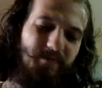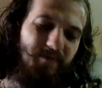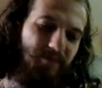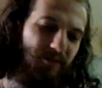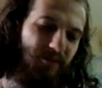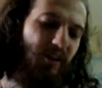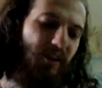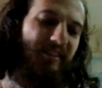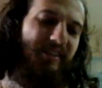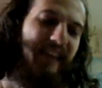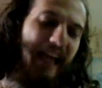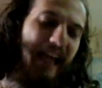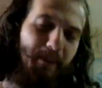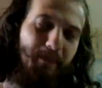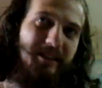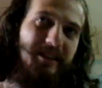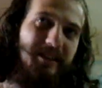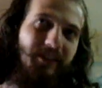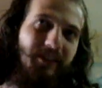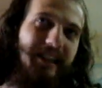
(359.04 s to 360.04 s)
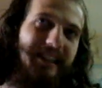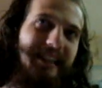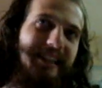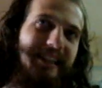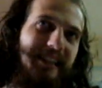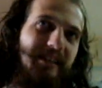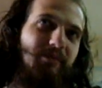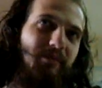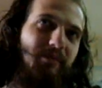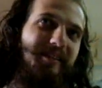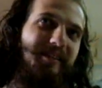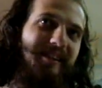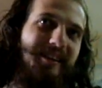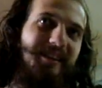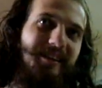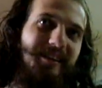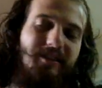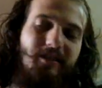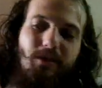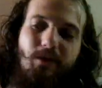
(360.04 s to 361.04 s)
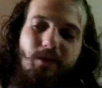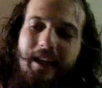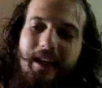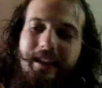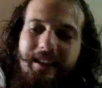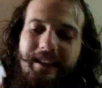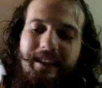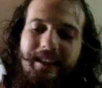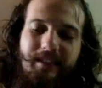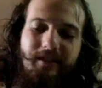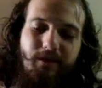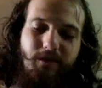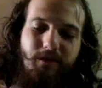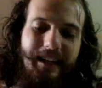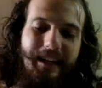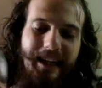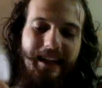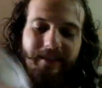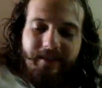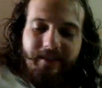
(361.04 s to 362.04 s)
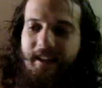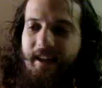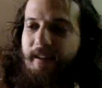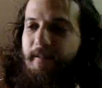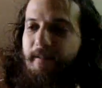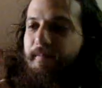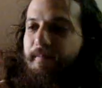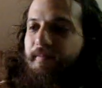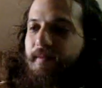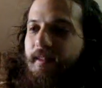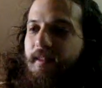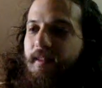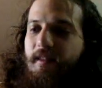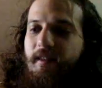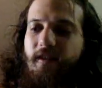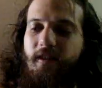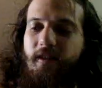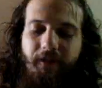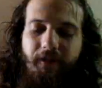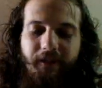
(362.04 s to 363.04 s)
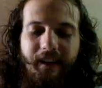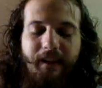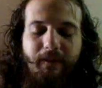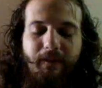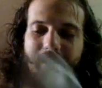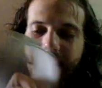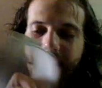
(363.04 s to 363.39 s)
that much thicker than this one, but still quite, quite heavier. Not thicker, but